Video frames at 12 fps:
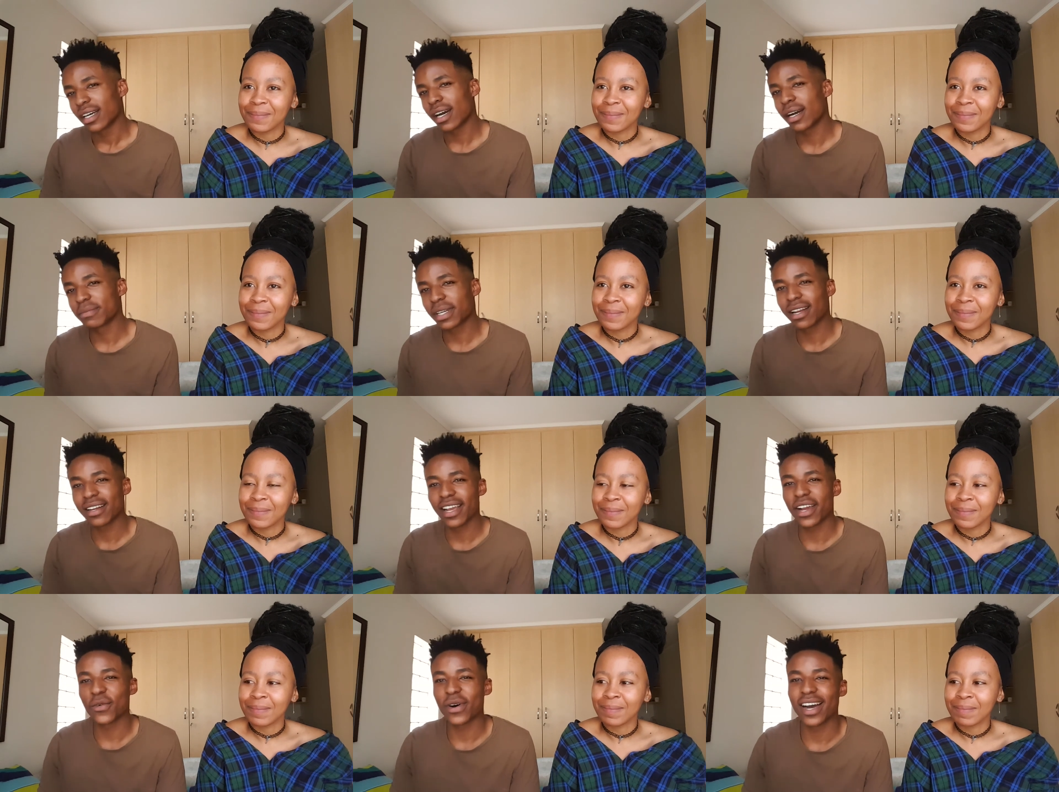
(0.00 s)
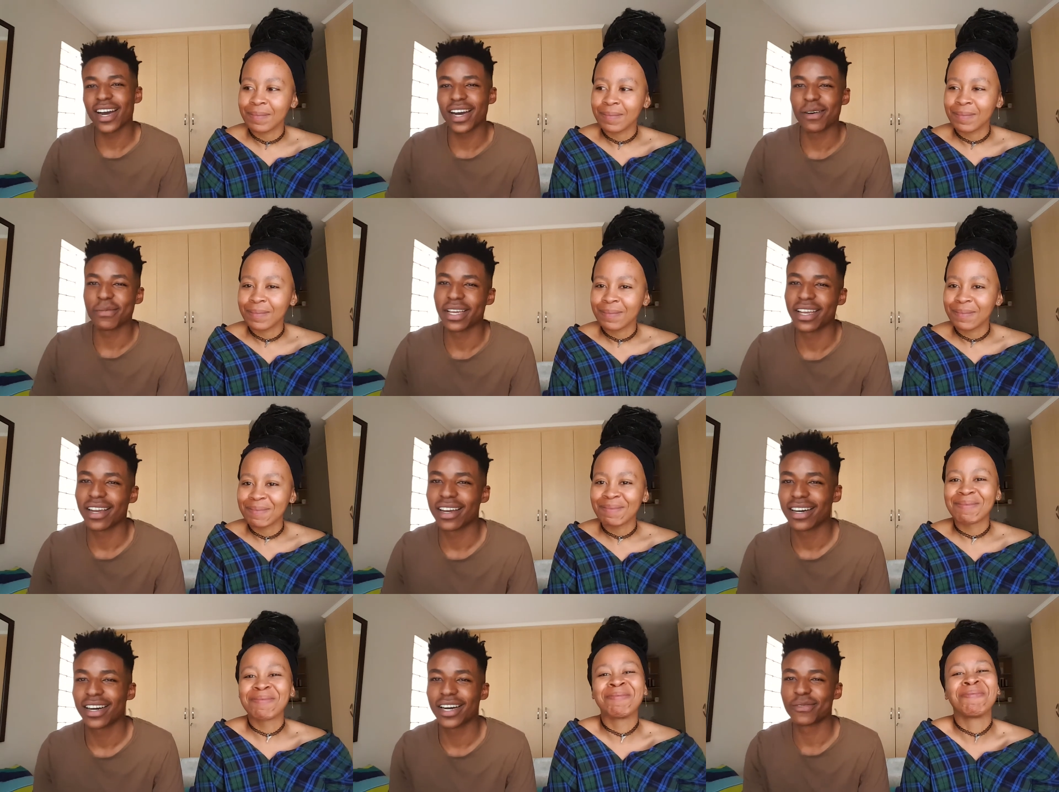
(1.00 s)
Speaker 1: I'm clear why I'm here.
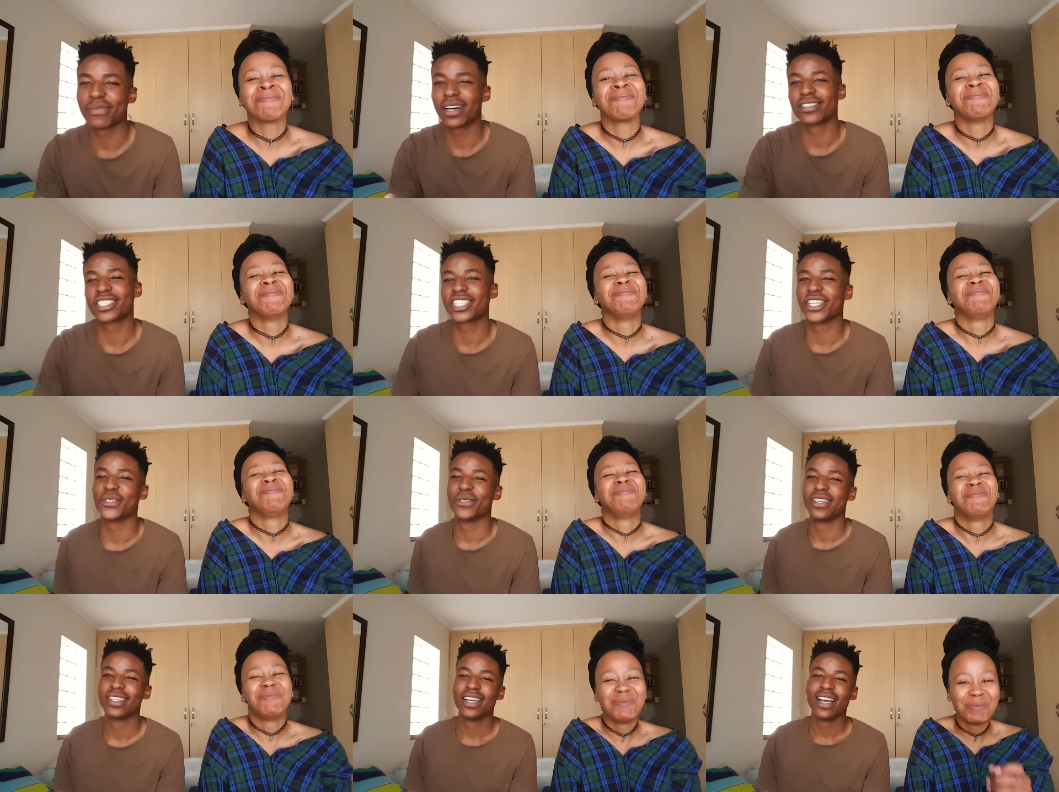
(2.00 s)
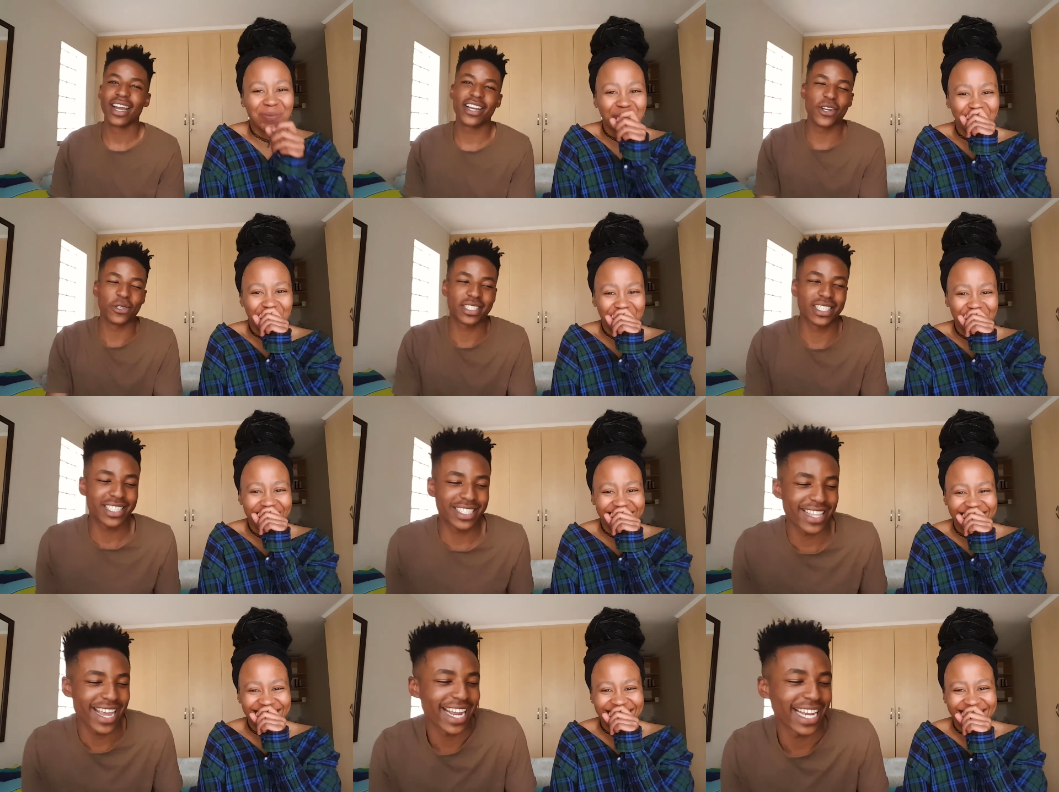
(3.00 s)
How about you? Ain't no such
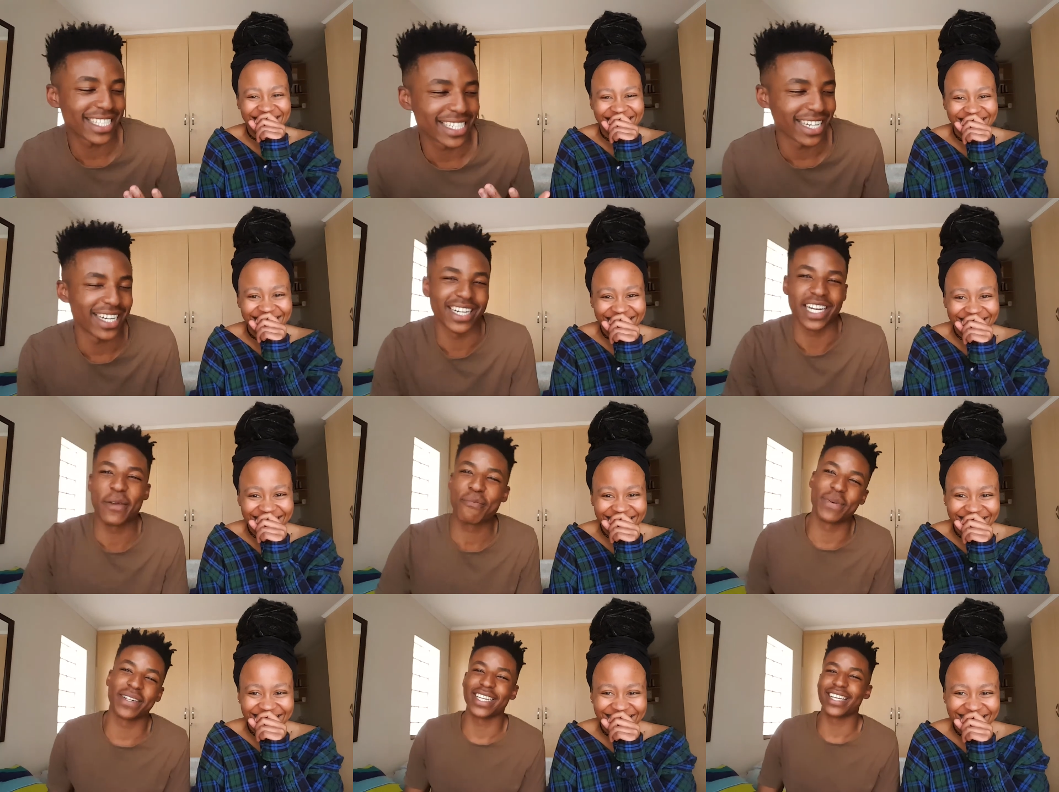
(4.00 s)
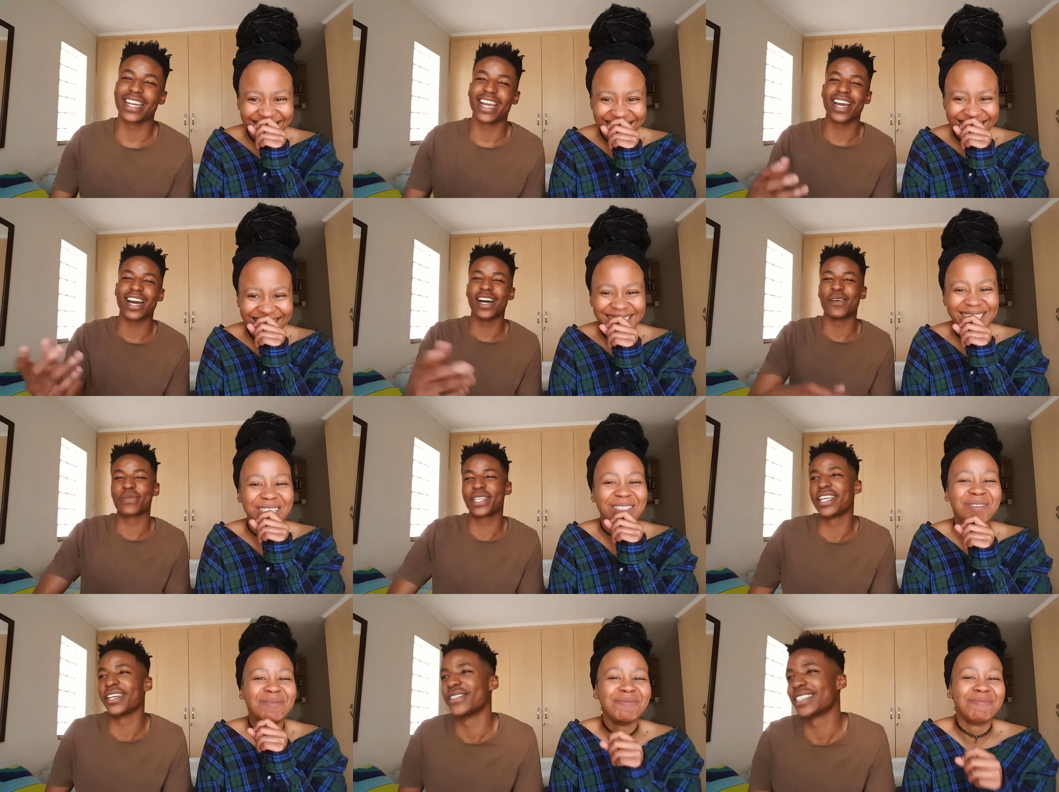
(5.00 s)
thing as an ugly billionaire. I'm
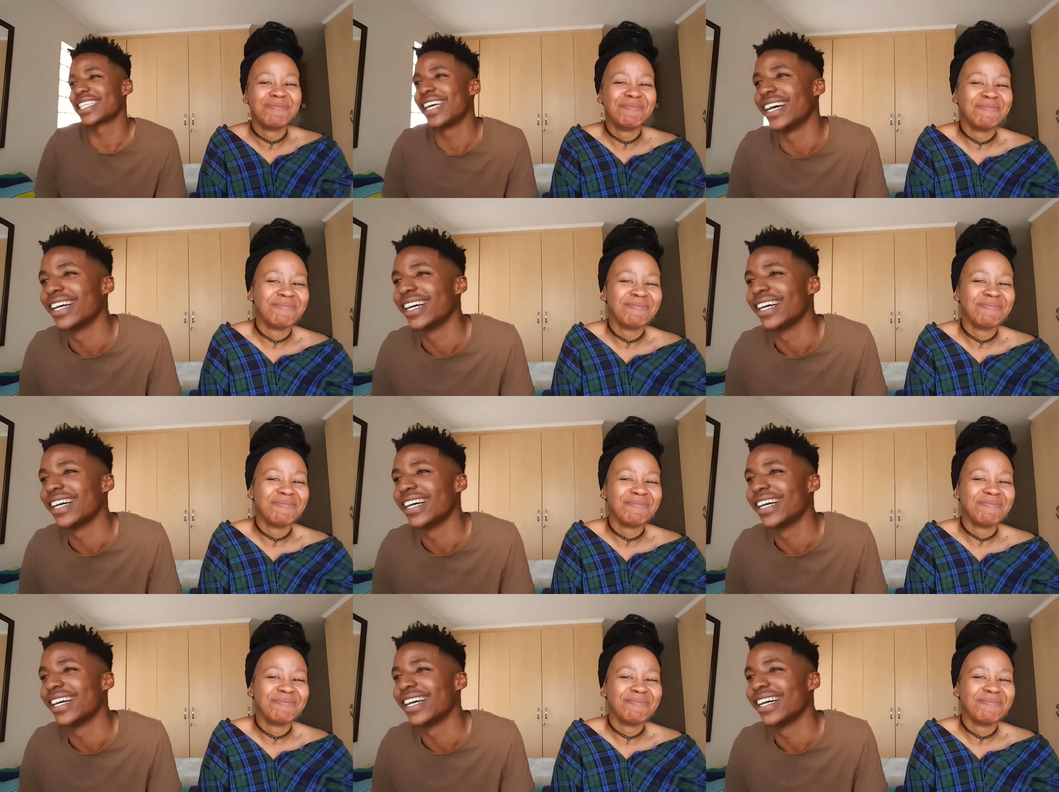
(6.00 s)
cute.